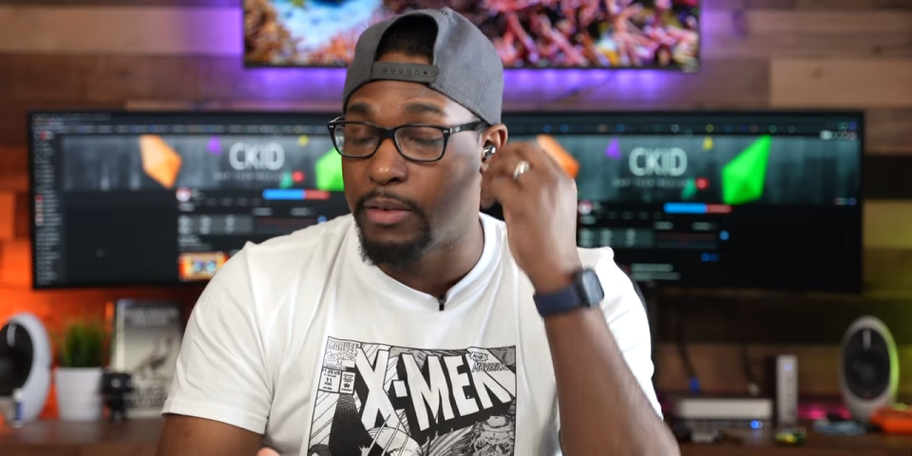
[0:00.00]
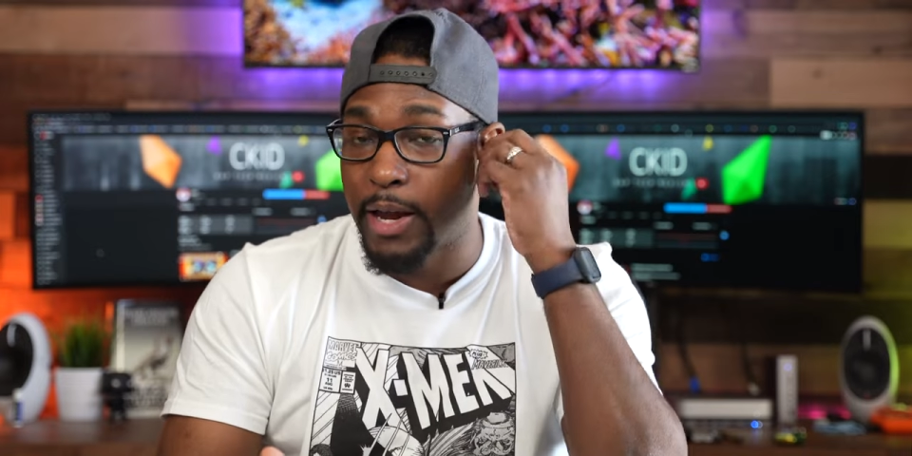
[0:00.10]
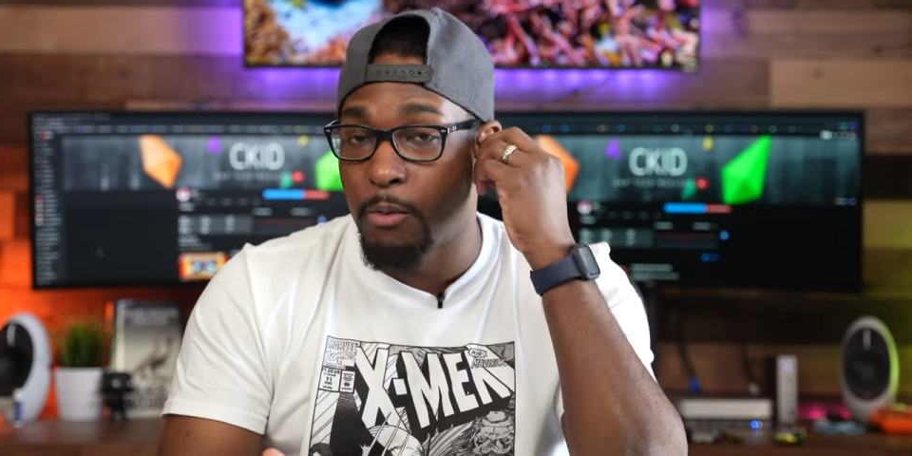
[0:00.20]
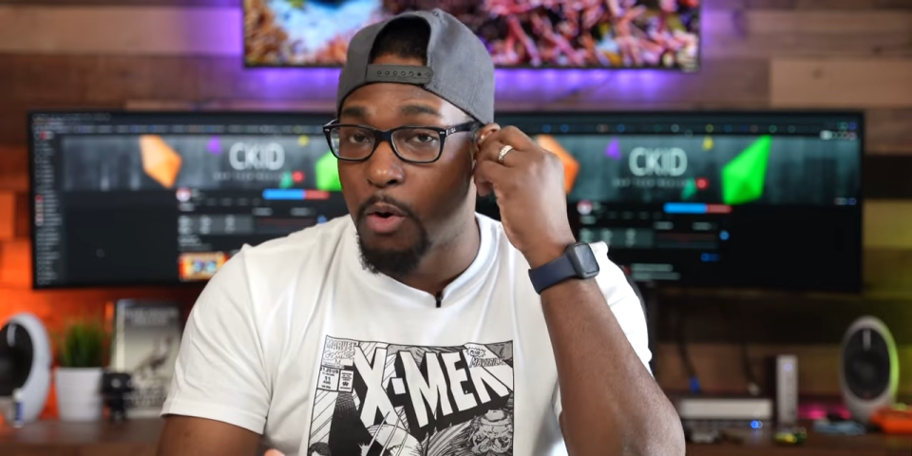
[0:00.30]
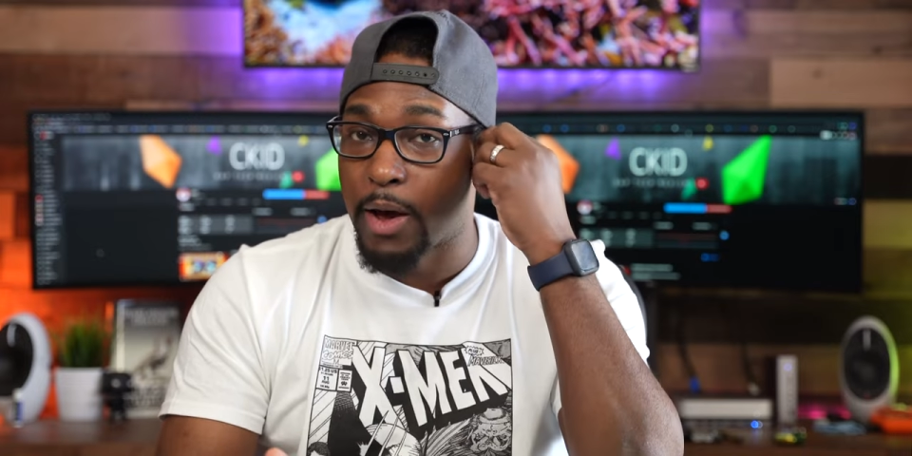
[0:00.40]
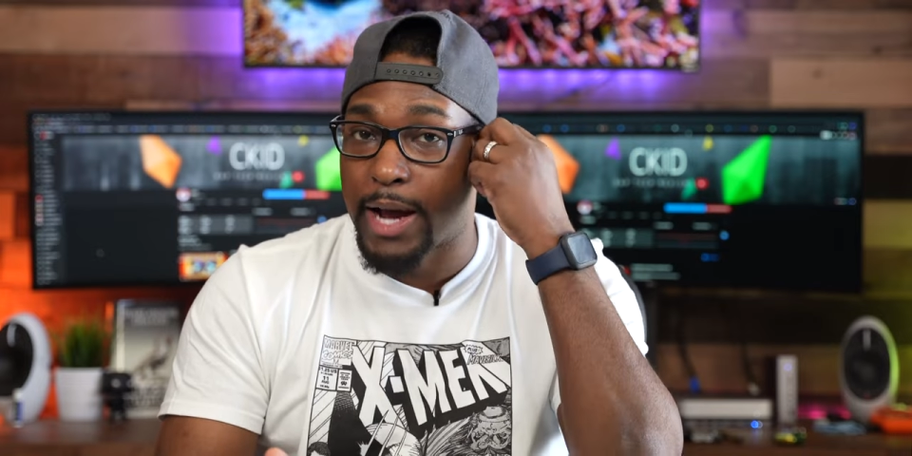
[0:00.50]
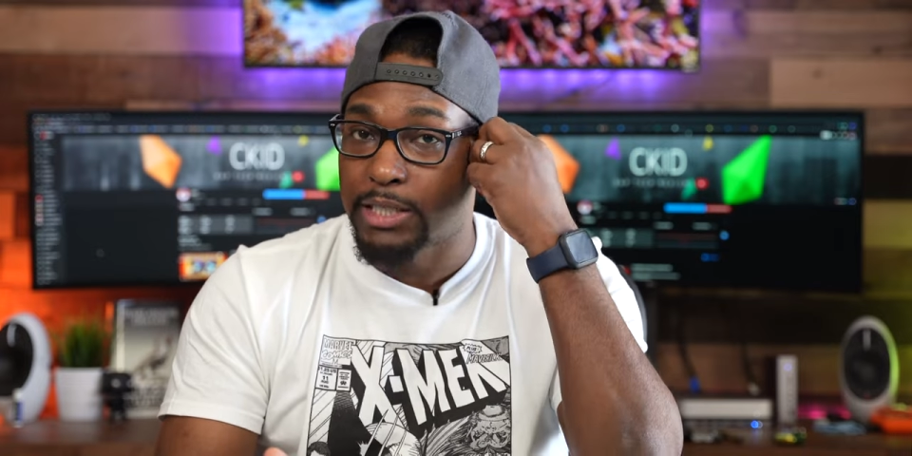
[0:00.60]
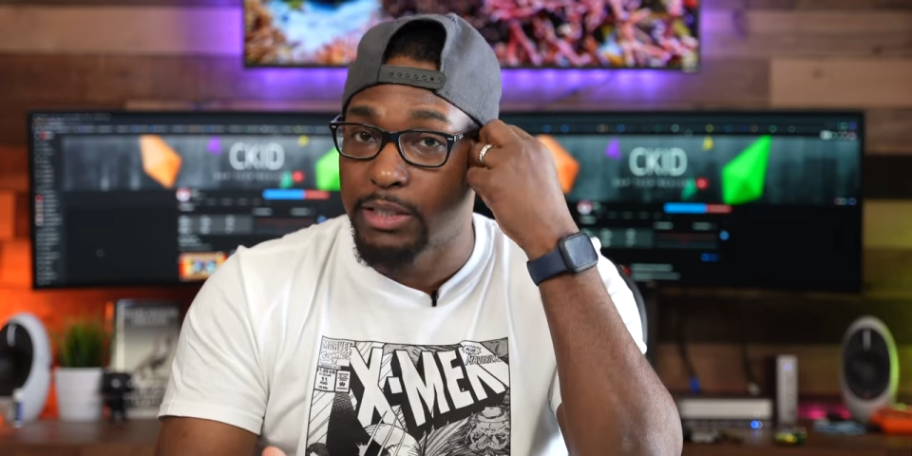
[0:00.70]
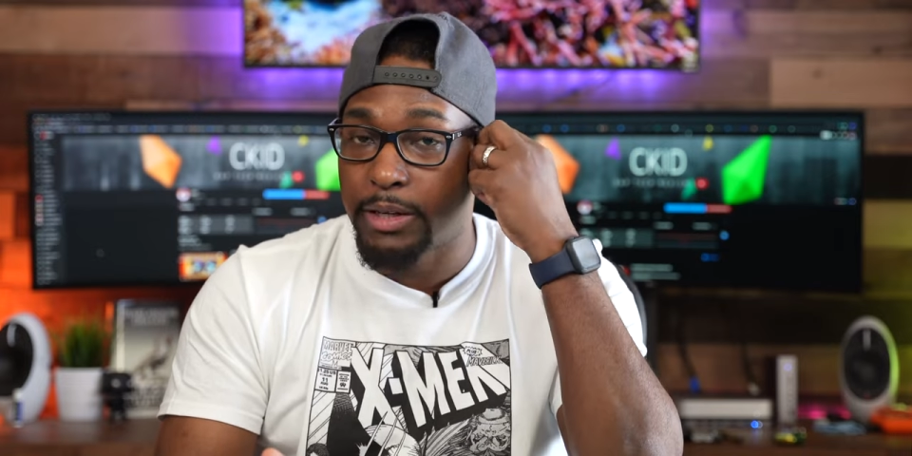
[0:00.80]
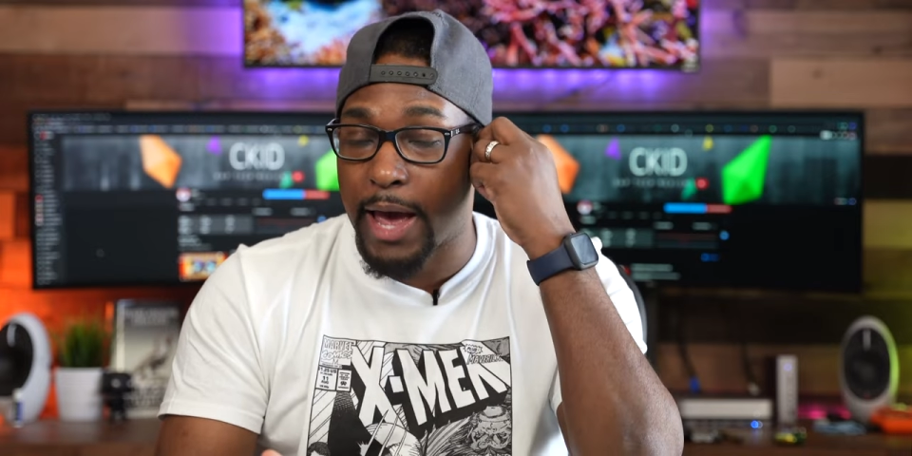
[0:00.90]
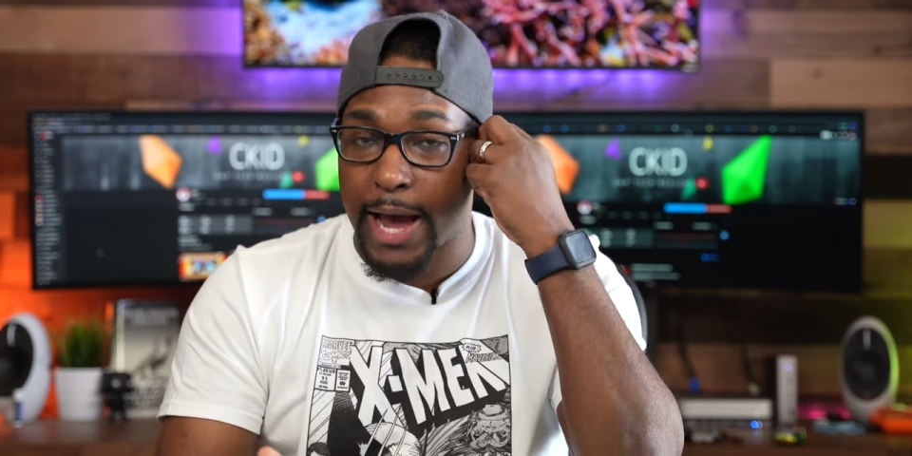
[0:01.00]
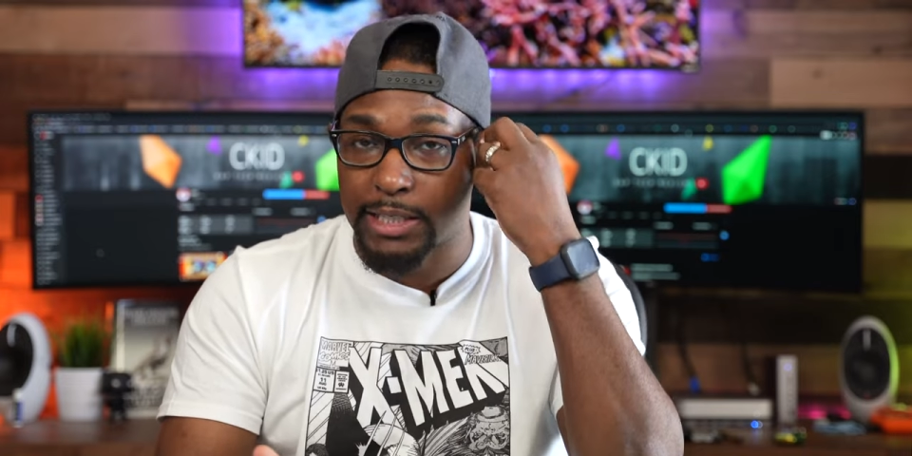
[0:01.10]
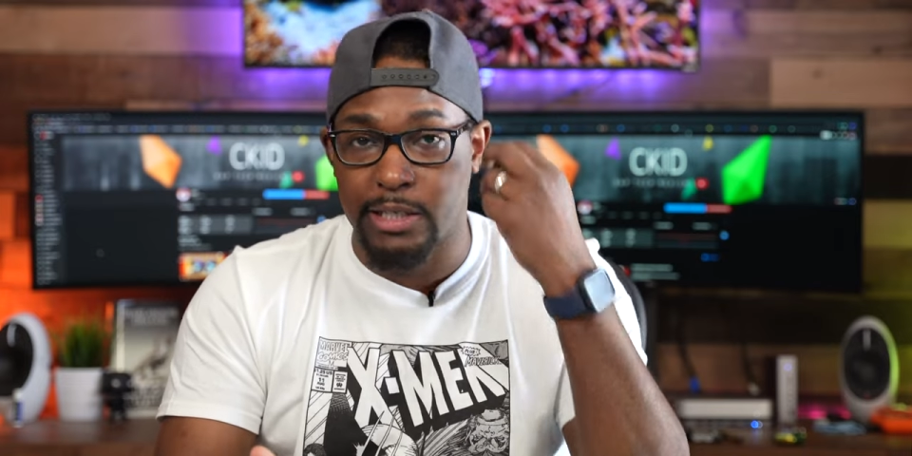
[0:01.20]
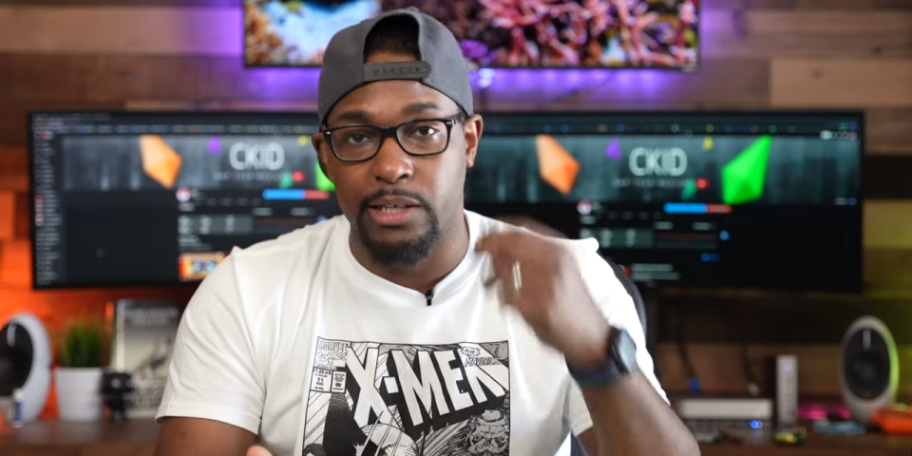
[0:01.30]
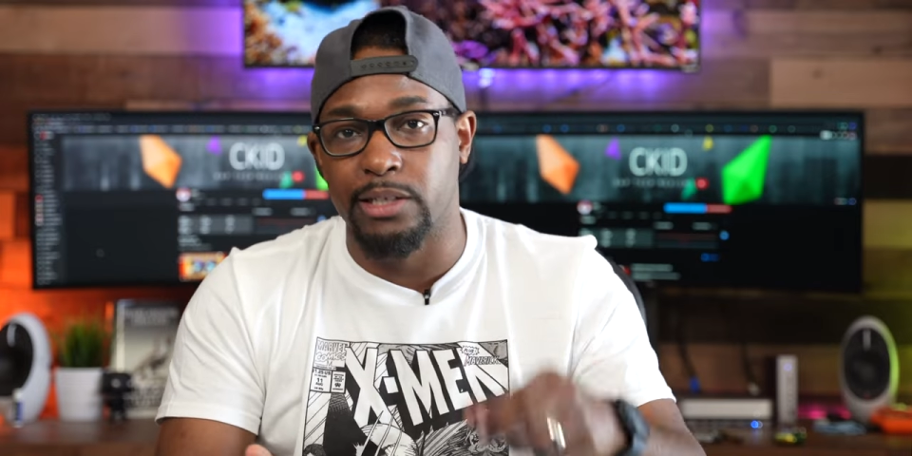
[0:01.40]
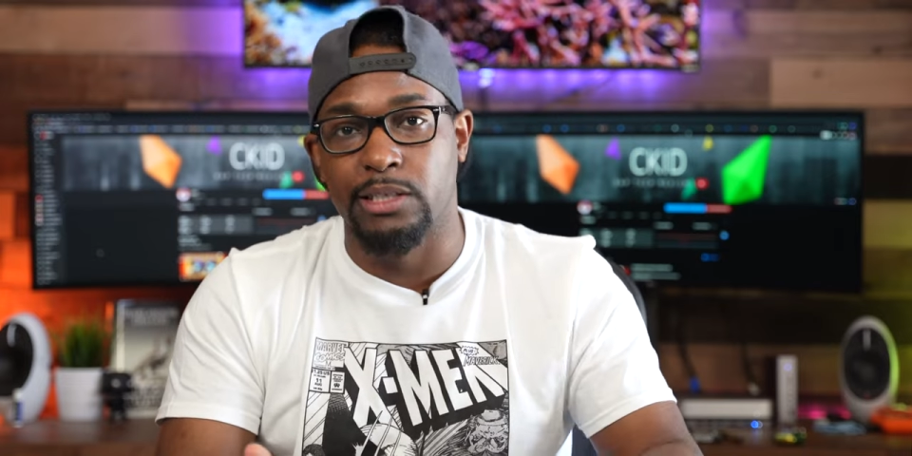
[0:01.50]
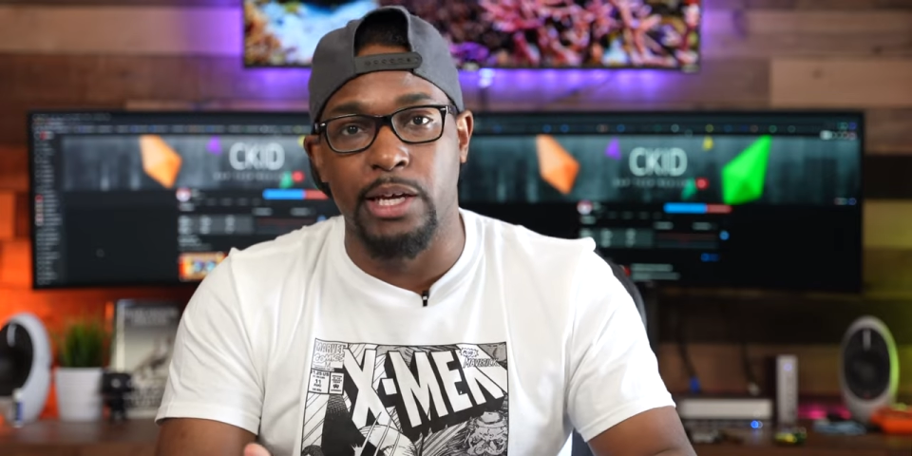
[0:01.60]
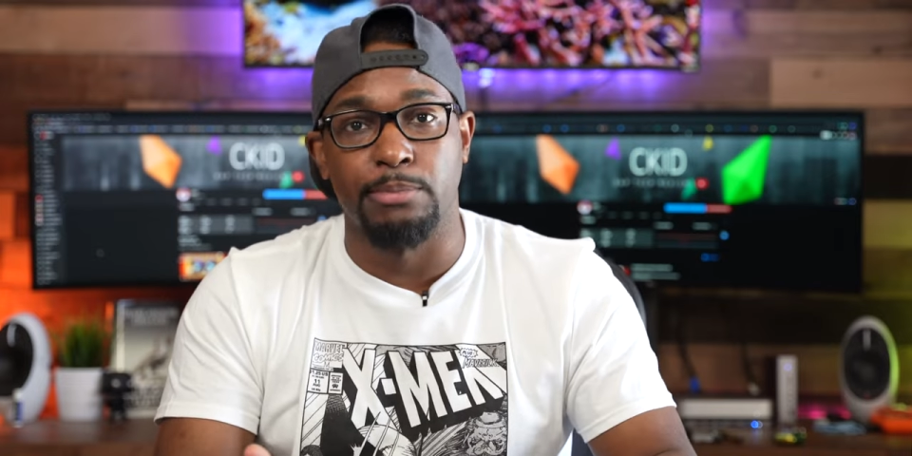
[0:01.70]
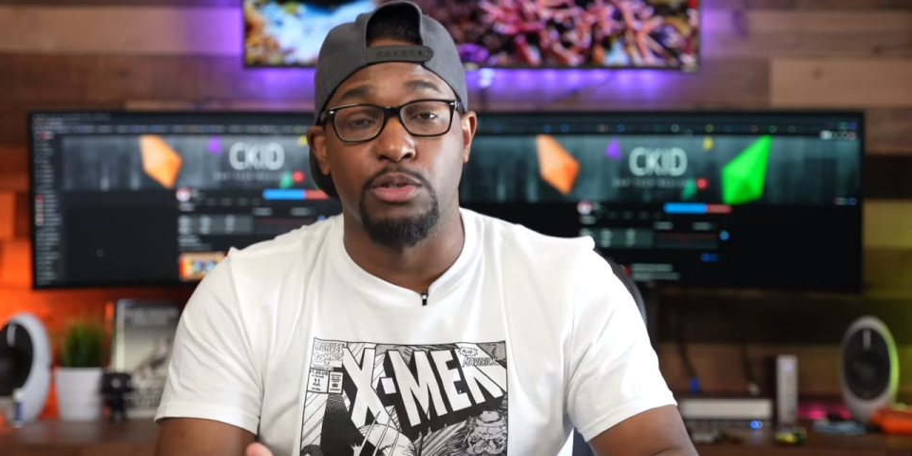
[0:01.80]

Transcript: they won't actually accidentally skip